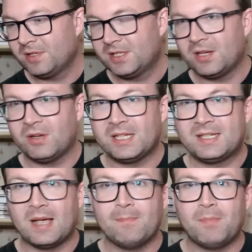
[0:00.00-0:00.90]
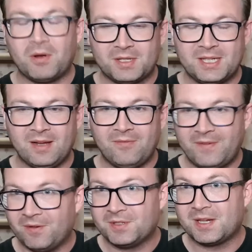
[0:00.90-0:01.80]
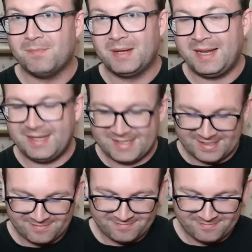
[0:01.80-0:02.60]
so this unboxing feels complete.